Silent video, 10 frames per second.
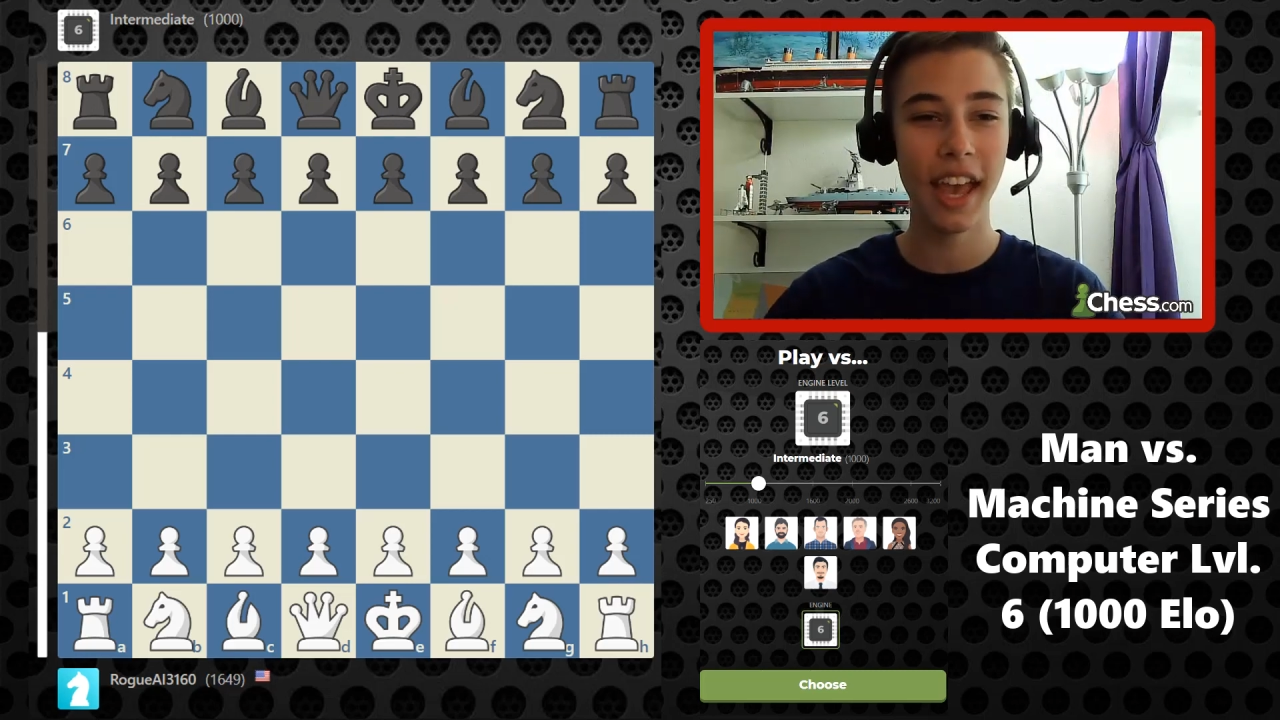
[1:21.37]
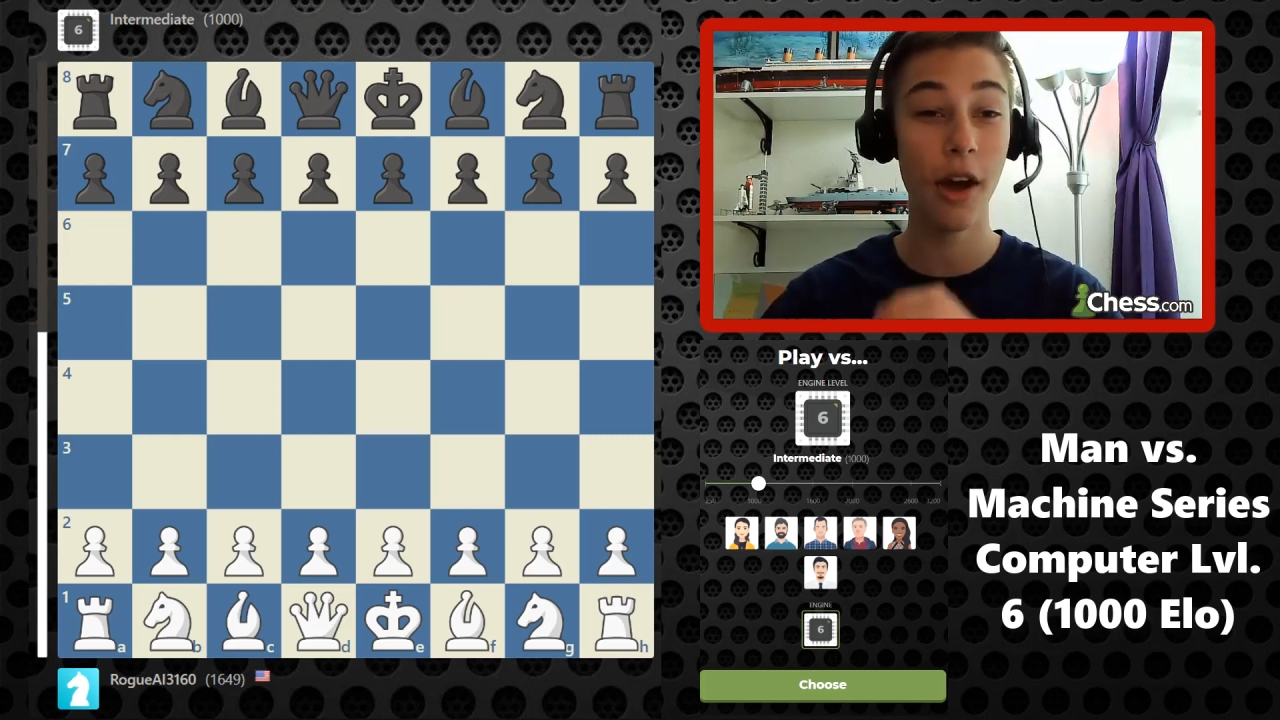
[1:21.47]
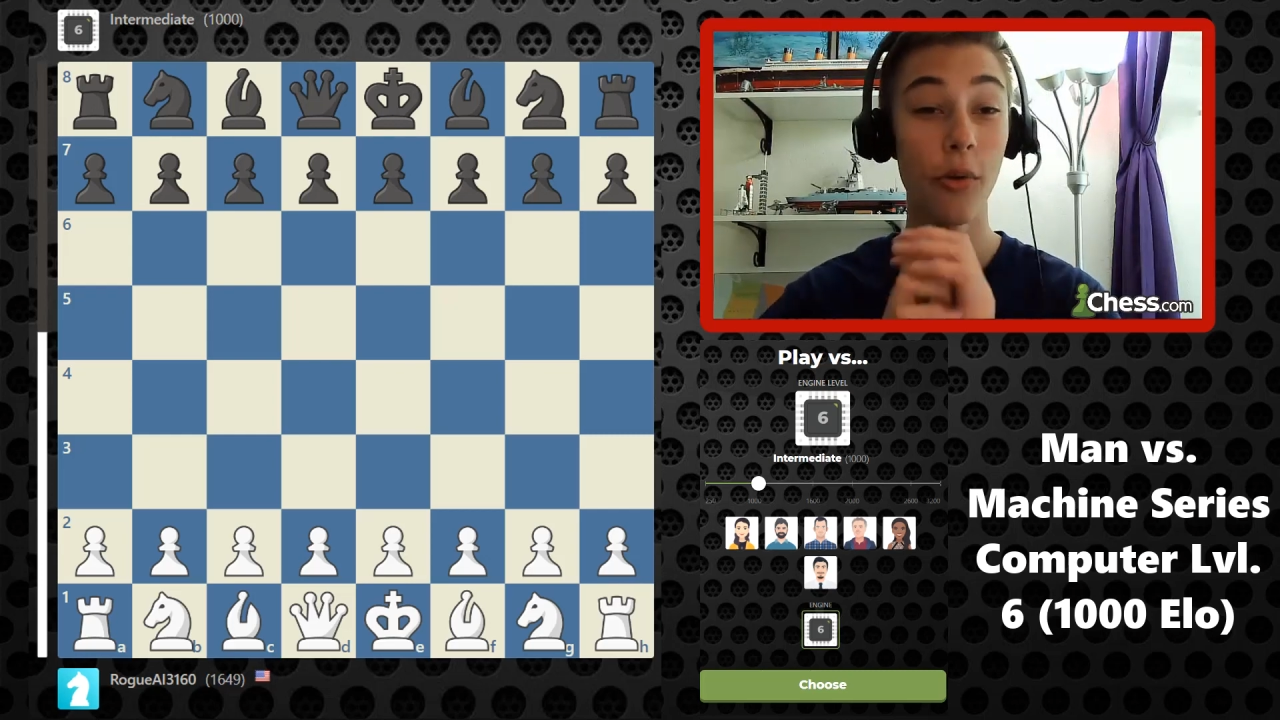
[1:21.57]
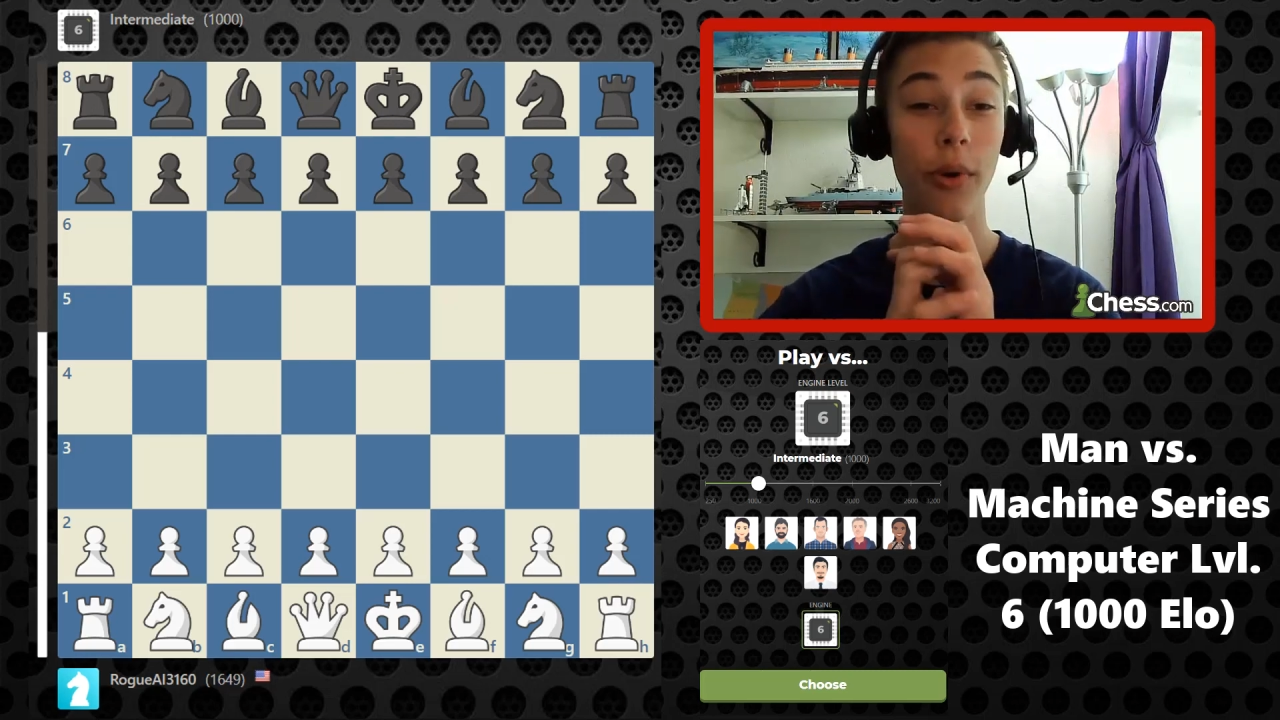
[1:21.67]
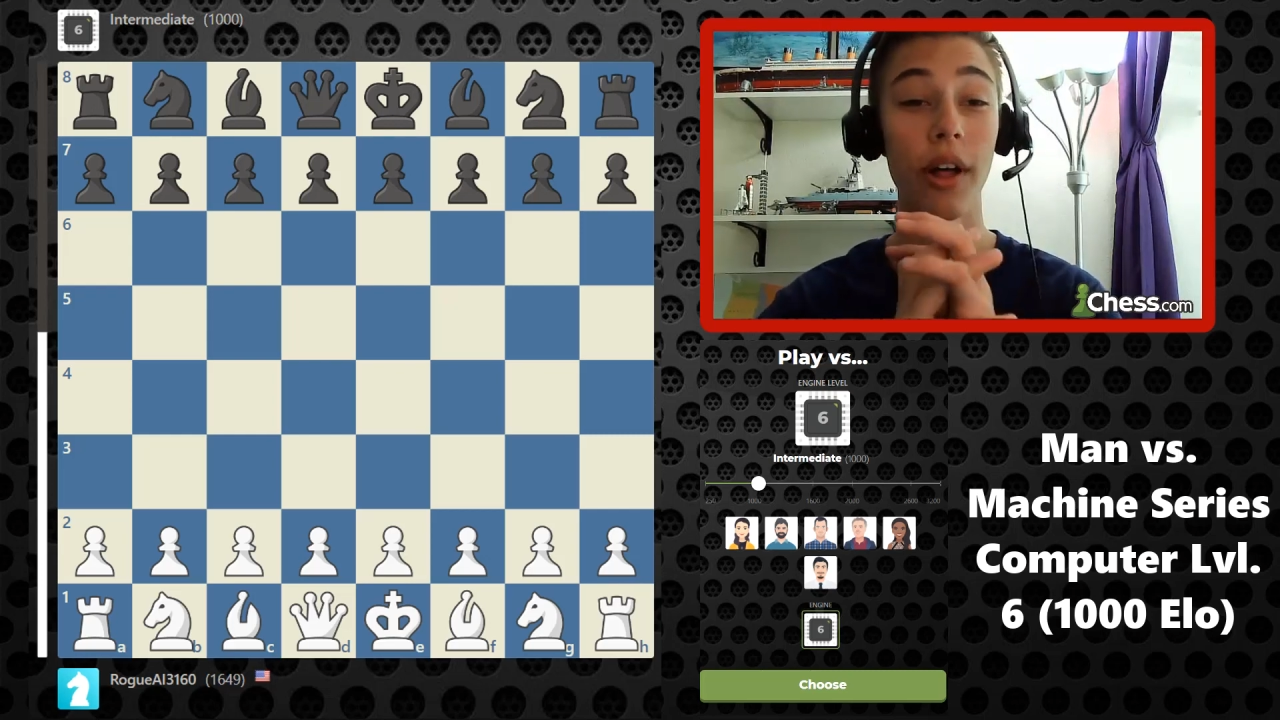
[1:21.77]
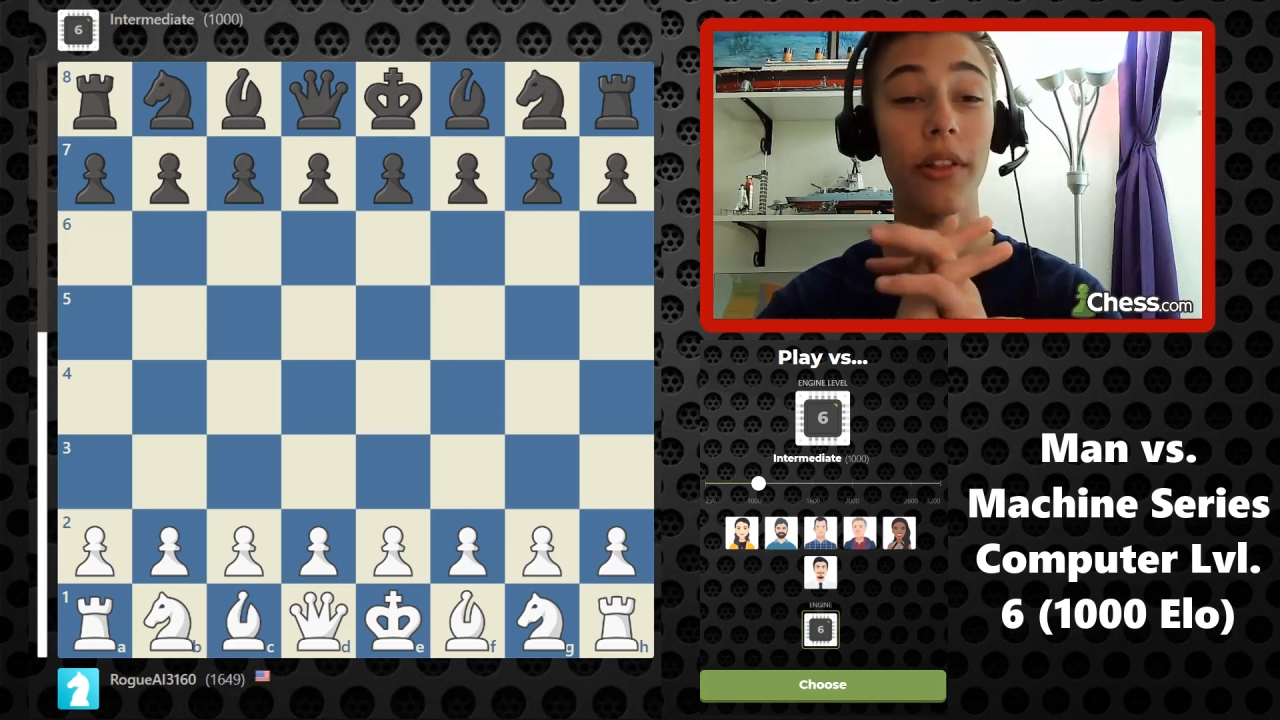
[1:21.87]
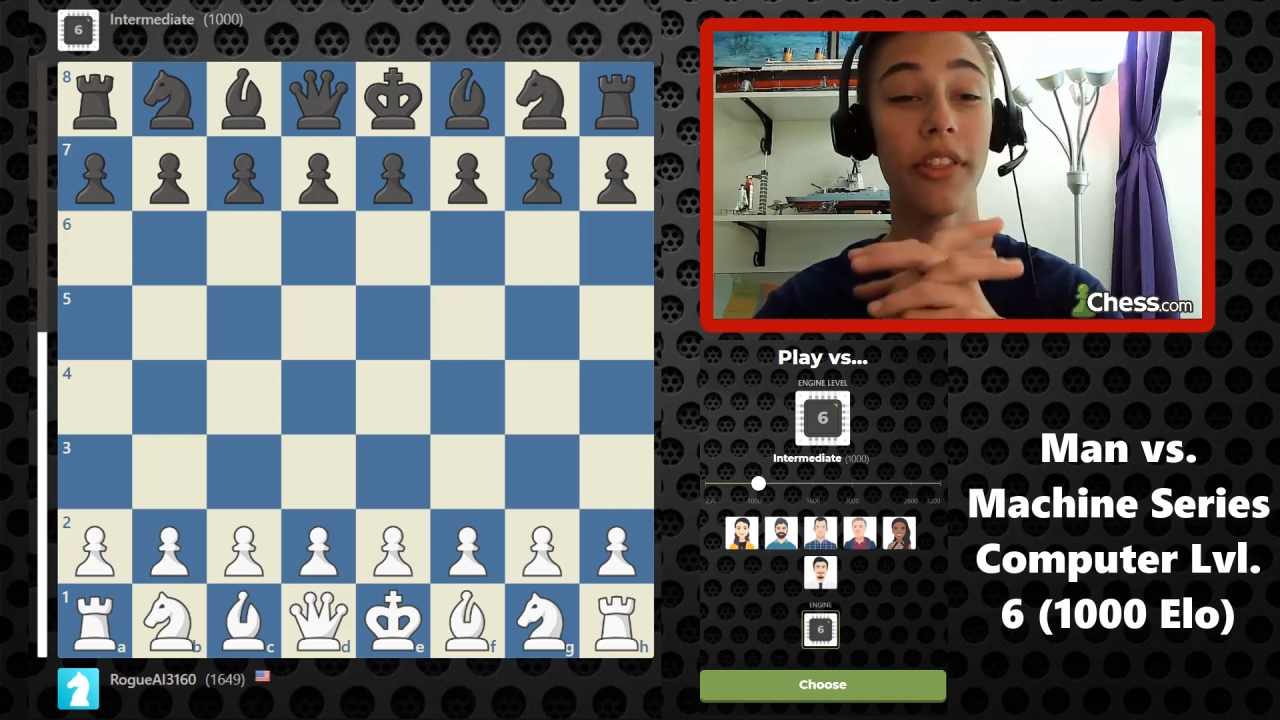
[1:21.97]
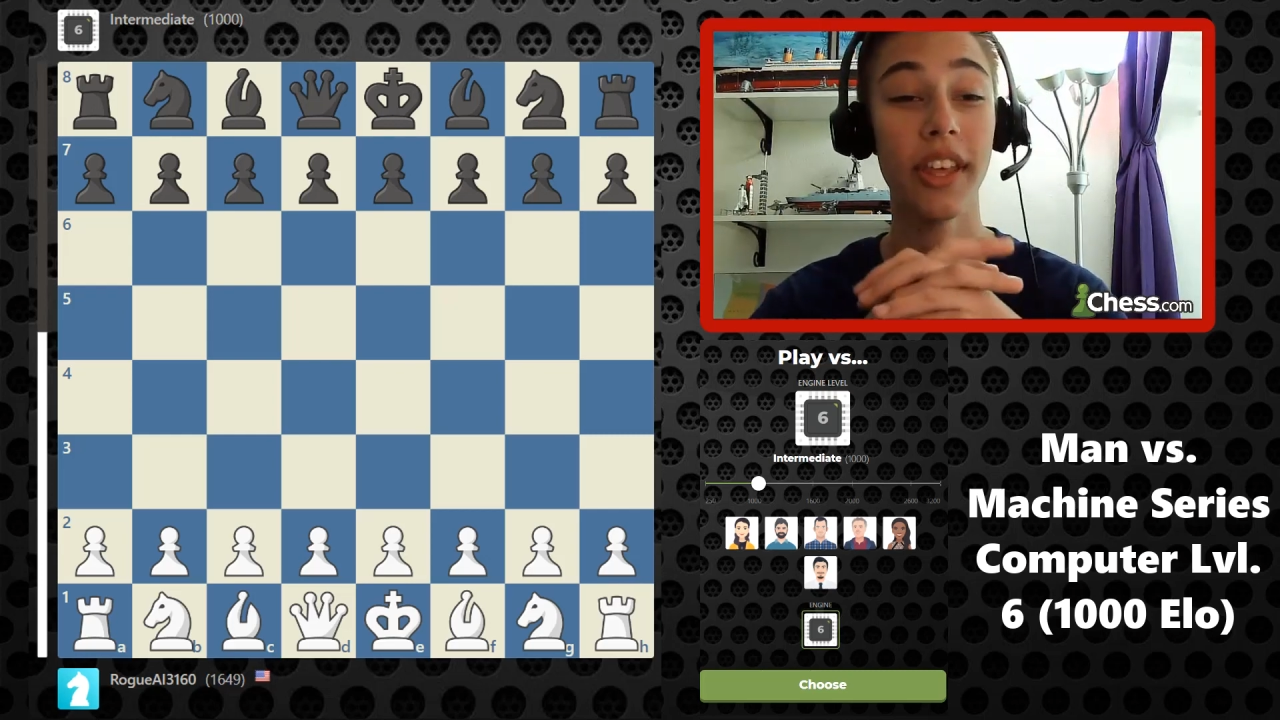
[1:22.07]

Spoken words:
how well